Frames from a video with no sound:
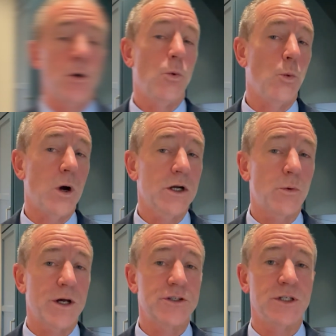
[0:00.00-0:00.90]
one
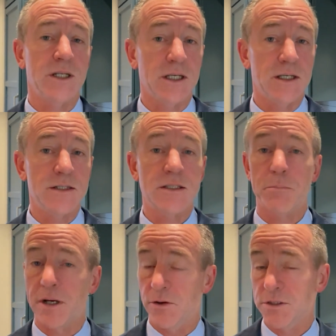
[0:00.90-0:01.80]
question is the
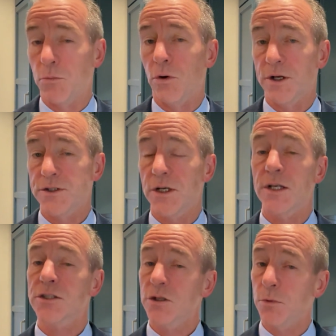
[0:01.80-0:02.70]
parent's mortgage
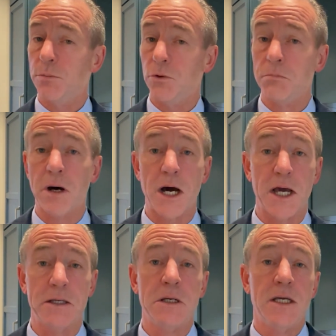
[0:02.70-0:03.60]
assumable
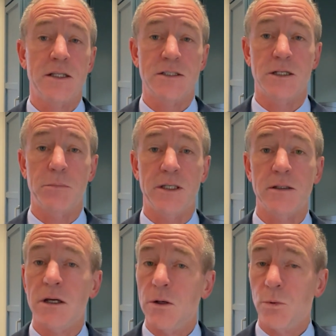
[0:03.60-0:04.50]
by the
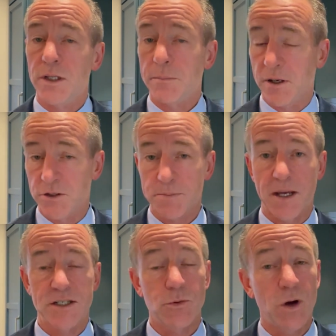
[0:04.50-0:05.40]
sibling when the parents
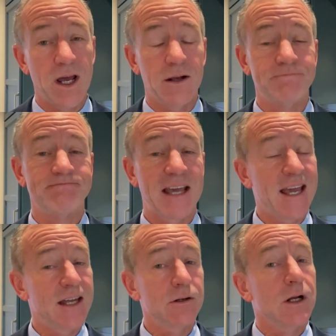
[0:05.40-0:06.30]
pass away?
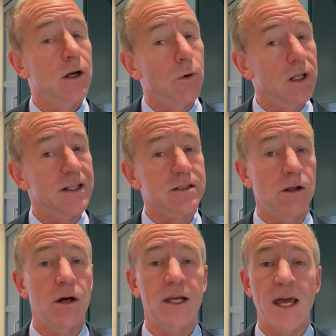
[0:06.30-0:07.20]
And, well, as
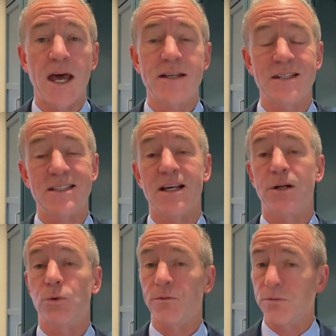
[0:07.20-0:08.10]
long as it's not
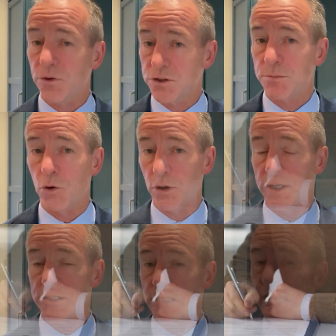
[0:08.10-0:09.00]
a reverse mortgage,